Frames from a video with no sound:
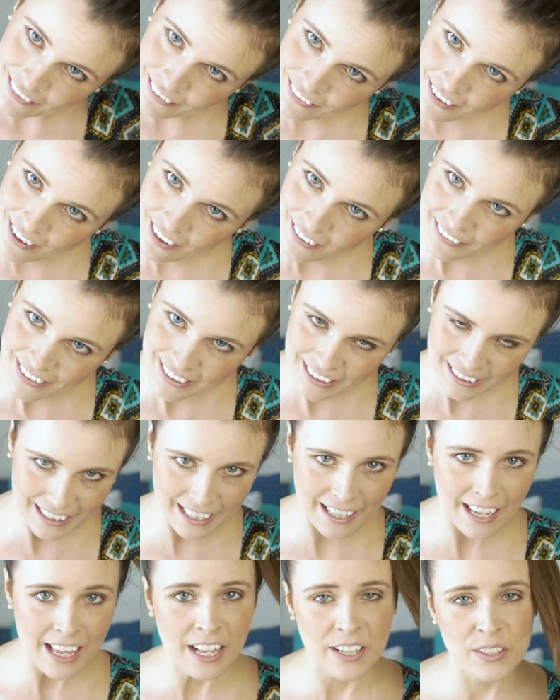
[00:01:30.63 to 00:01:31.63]
Not
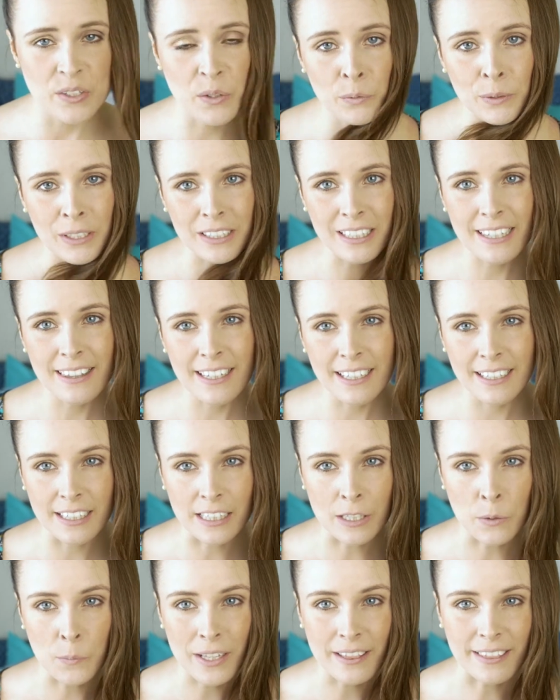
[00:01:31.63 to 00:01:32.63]
really. So really the
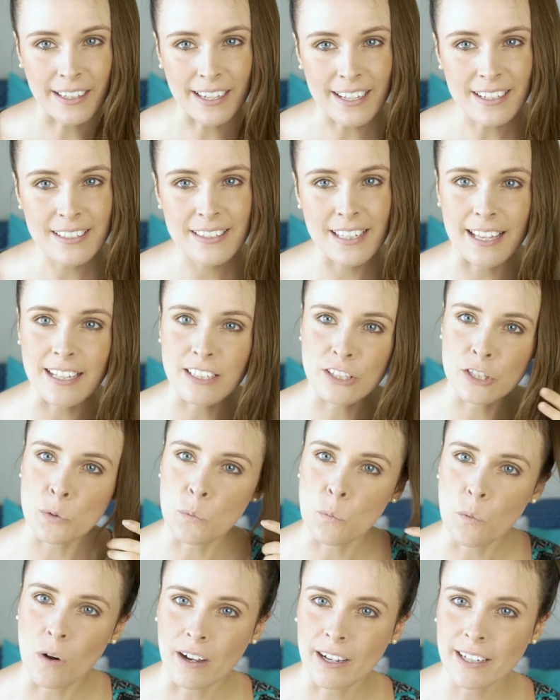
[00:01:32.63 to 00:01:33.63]
key with this is
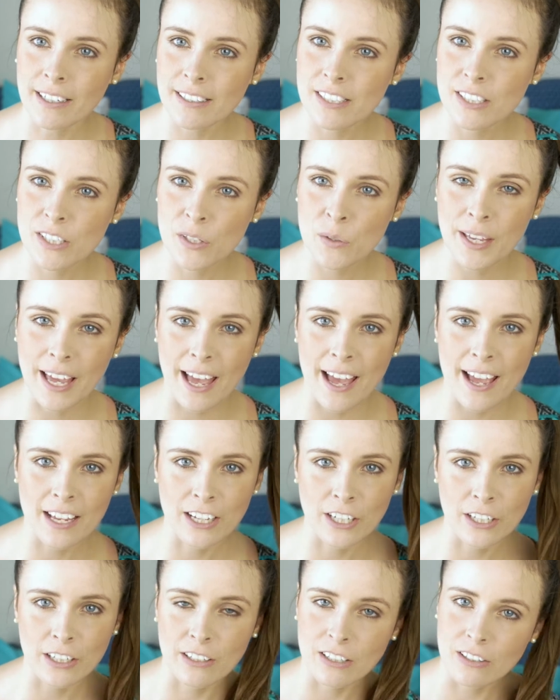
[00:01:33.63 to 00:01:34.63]
you want to
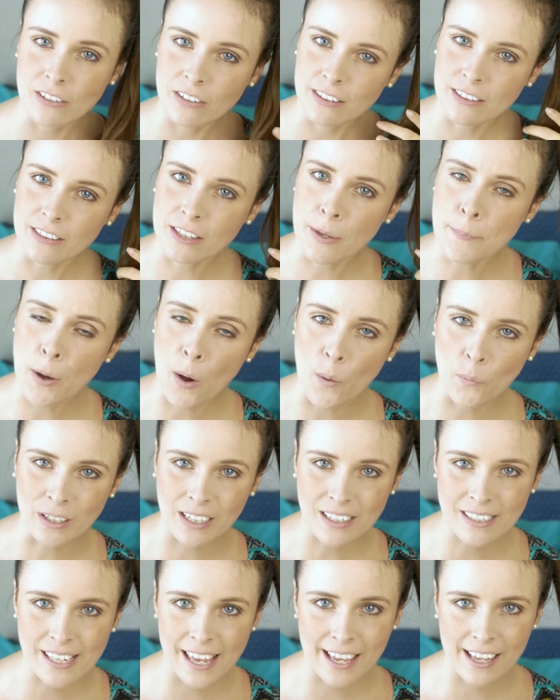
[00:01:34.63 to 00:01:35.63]
get the
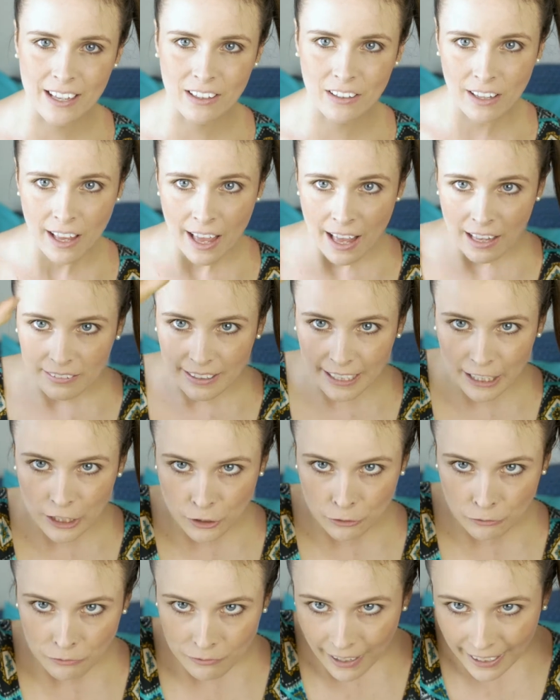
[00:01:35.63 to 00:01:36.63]
ponytail like
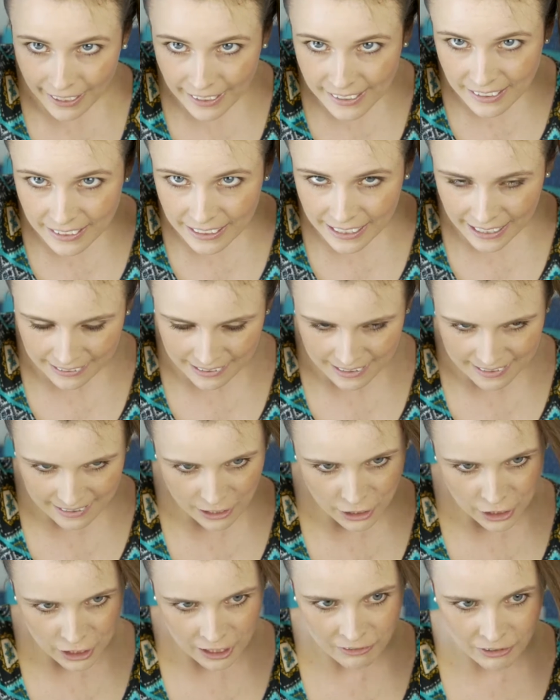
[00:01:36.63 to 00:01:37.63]
directly in the
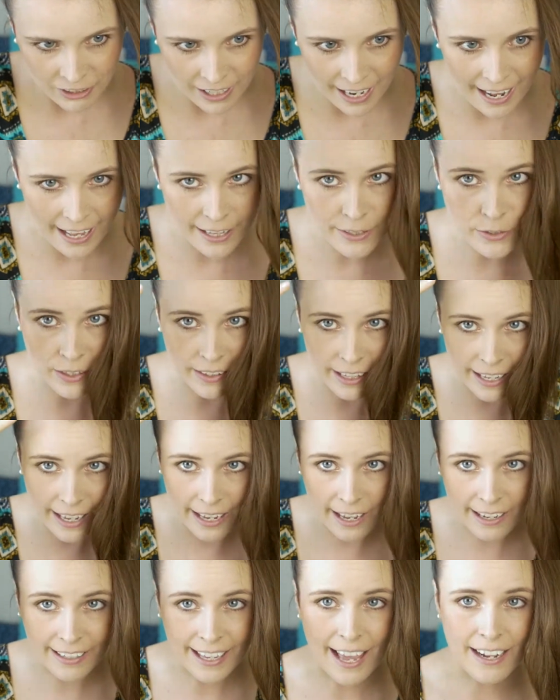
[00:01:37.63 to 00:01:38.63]
center of your head so
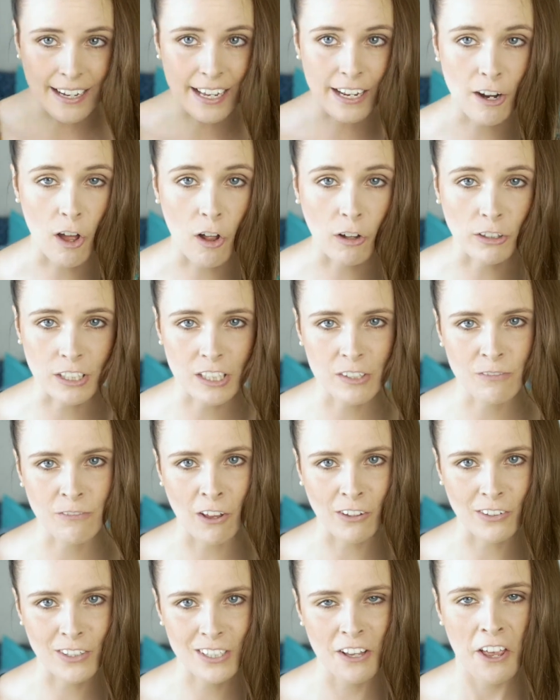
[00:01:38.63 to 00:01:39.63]
that again it all just
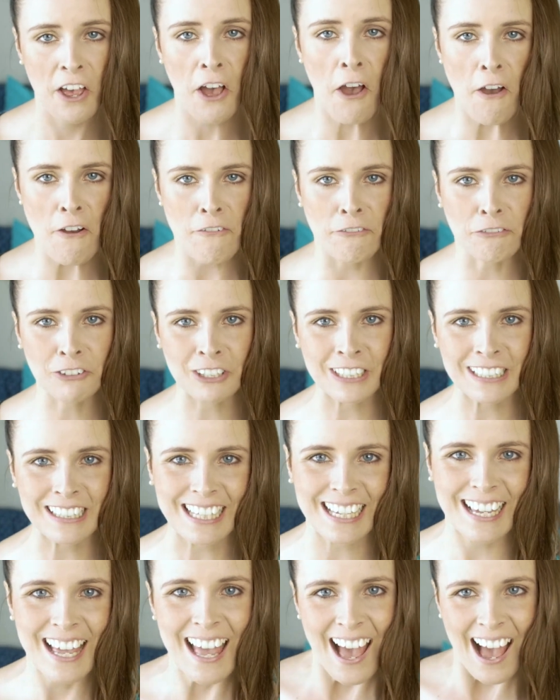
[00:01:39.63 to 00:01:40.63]
falls
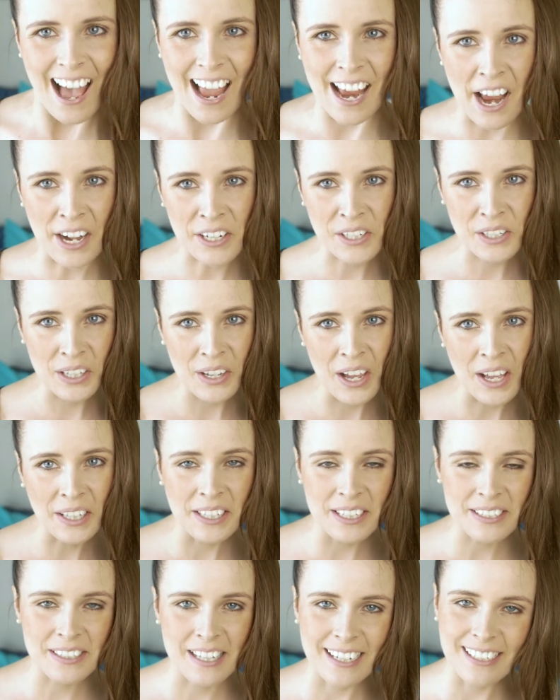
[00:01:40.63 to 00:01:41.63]
freely. I actually got
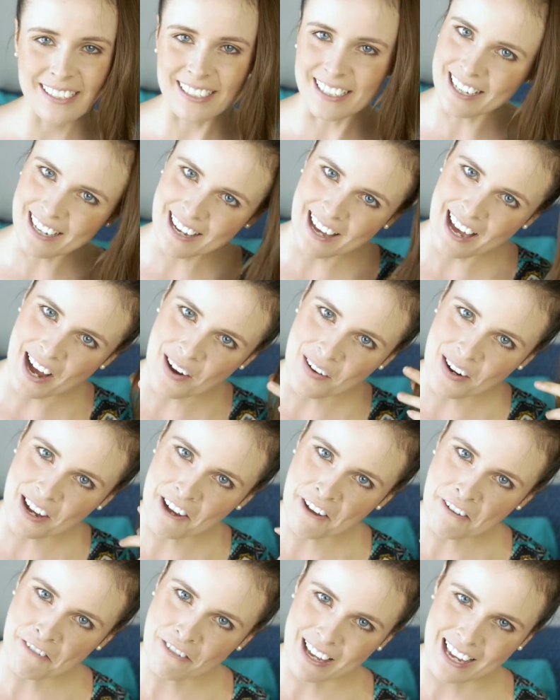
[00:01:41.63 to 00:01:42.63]
this idea out
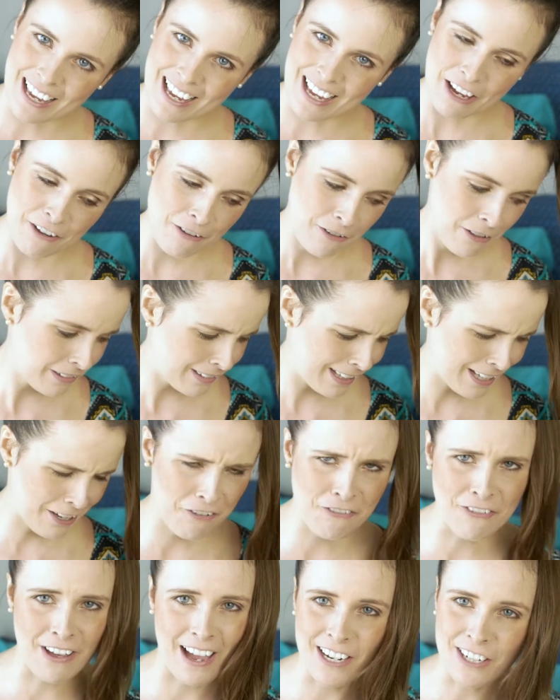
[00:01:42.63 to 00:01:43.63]
of a like
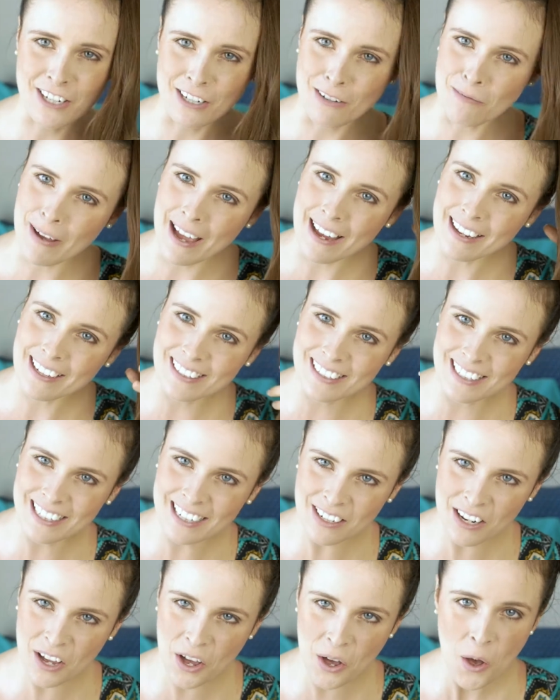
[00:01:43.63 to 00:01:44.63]
fashion
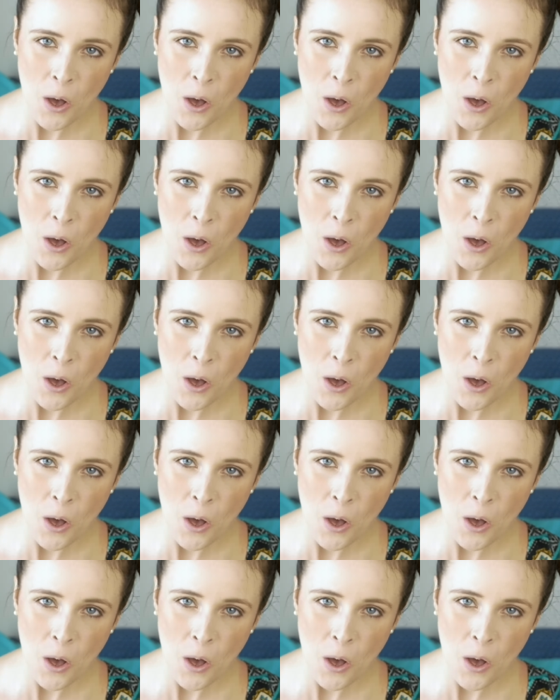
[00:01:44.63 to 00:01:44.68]
magazine